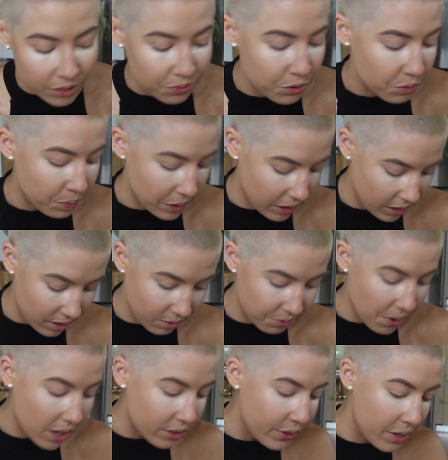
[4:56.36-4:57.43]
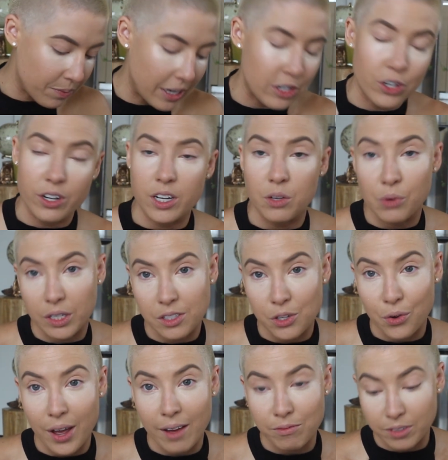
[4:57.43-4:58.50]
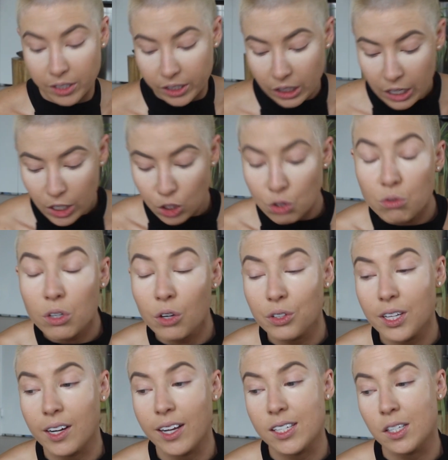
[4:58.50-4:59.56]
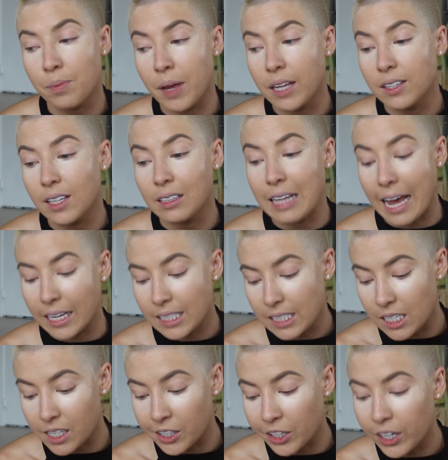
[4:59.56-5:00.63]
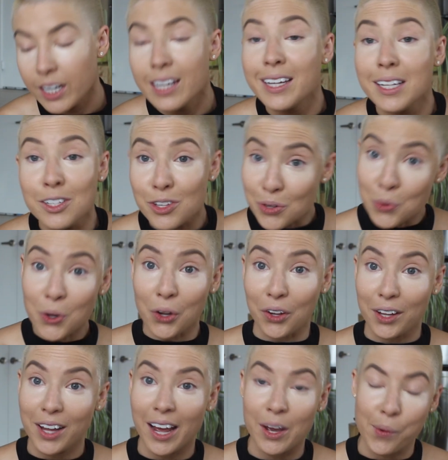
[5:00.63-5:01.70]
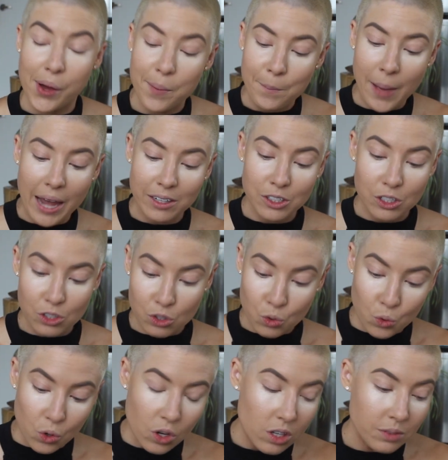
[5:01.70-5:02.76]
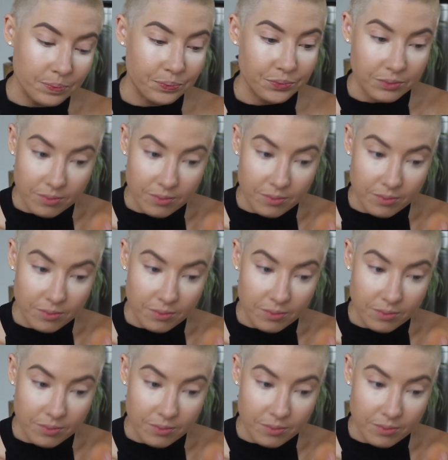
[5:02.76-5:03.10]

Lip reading: if you've been following my journey whatsoever, you know that I spent the last year in school. I went back to school